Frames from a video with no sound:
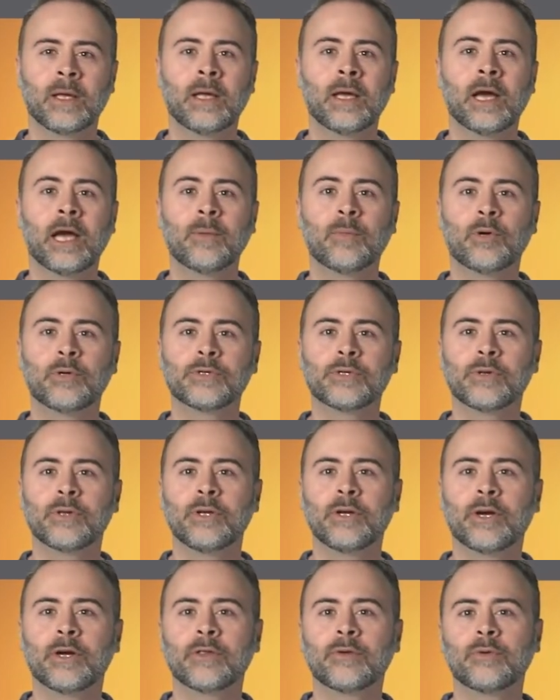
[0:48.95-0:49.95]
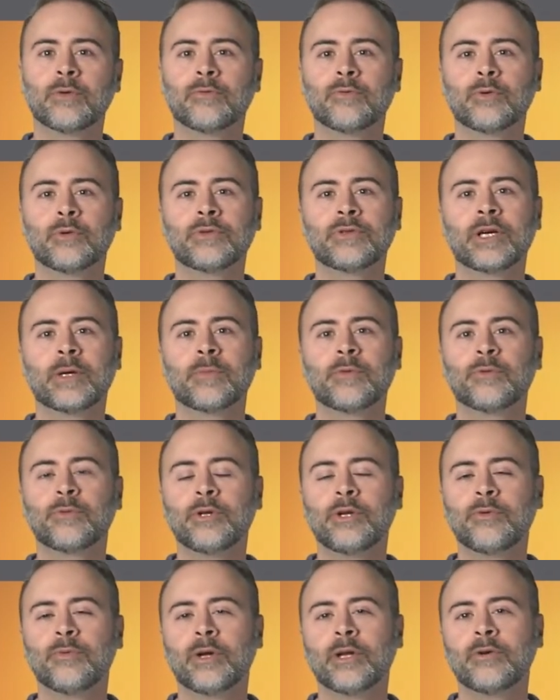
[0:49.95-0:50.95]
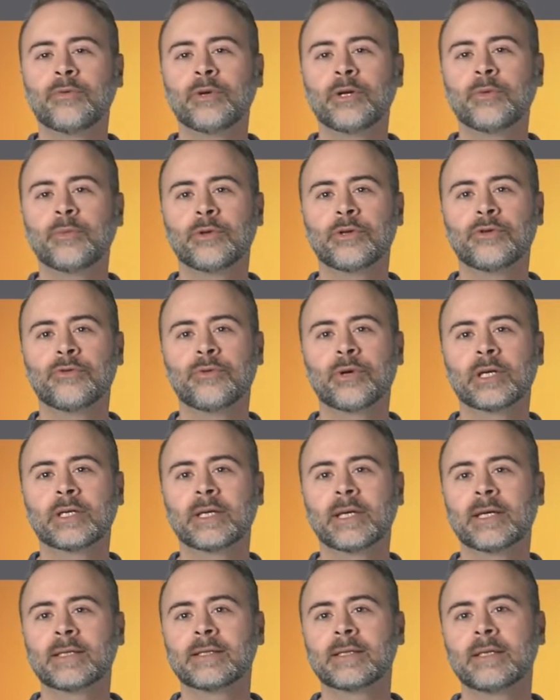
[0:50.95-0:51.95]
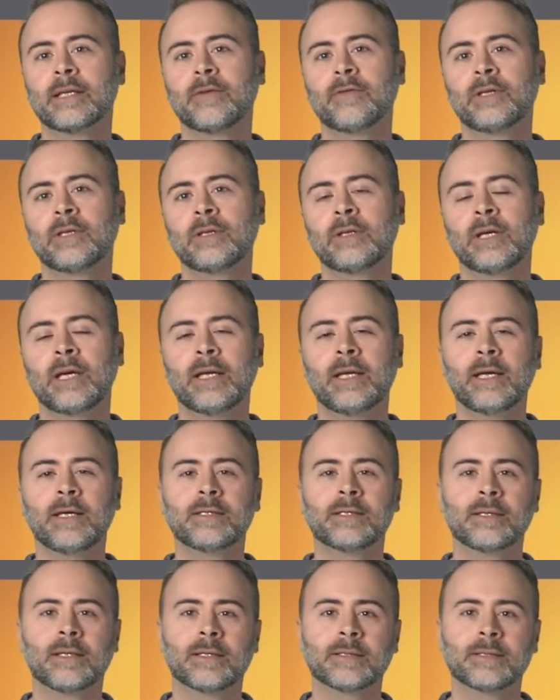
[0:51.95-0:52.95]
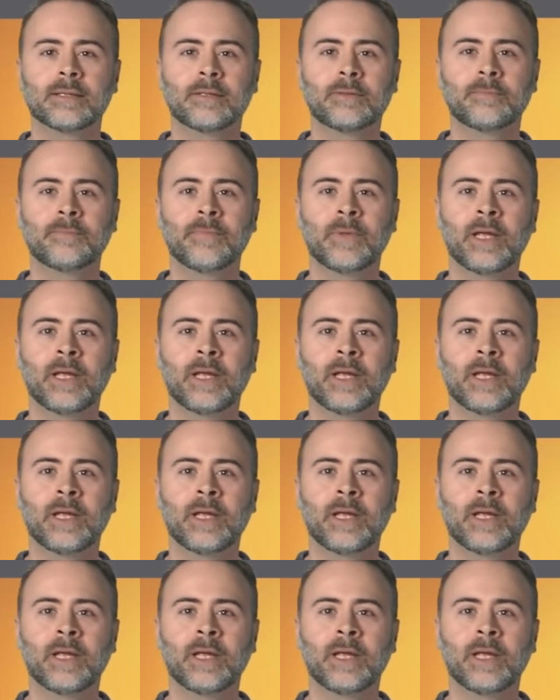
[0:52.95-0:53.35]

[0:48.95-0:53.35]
I'm also the author of Real-Time 3D Rendering with DirectX 11 and HLSL,